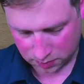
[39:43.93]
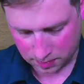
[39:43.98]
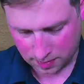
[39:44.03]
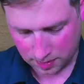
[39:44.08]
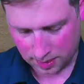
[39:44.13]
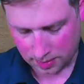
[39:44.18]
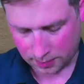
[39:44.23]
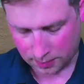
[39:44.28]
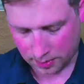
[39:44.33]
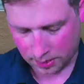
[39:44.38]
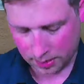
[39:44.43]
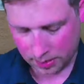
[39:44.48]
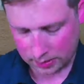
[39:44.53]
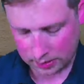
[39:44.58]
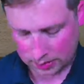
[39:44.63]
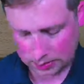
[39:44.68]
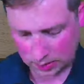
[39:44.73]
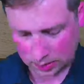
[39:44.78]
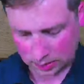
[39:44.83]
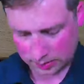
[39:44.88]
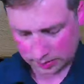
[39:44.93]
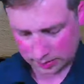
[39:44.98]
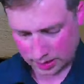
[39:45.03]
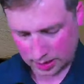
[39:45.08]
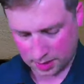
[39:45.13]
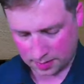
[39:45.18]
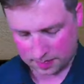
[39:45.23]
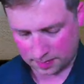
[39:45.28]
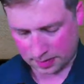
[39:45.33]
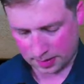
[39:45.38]
we'll, we'll get these all
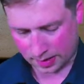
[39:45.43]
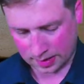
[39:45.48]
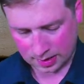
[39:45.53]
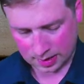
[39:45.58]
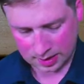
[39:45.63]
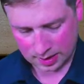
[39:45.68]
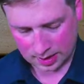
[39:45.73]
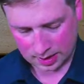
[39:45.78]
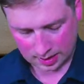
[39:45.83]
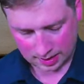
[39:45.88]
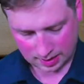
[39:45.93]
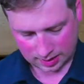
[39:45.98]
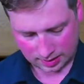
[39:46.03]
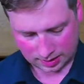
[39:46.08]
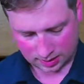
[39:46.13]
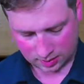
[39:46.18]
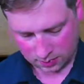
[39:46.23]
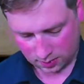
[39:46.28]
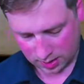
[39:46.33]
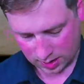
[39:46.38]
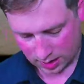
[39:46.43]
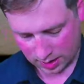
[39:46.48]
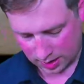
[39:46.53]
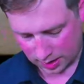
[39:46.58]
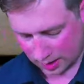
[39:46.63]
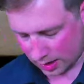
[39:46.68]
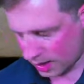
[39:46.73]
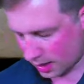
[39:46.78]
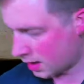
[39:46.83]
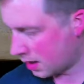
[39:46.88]
set up in an
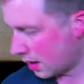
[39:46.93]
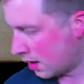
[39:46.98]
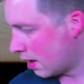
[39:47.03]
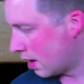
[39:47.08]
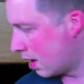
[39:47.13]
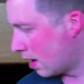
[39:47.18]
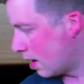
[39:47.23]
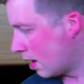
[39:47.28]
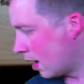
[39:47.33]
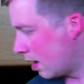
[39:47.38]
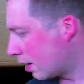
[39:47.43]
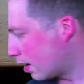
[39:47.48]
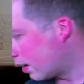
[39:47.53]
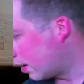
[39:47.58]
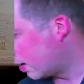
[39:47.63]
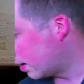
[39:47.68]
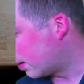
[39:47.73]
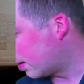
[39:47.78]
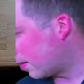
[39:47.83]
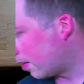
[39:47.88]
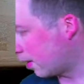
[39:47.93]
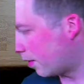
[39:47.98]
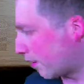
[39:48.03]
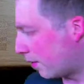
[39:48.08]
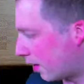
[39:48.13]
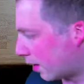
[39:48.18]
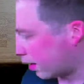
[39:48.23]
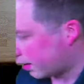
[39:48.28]
array, get them all ready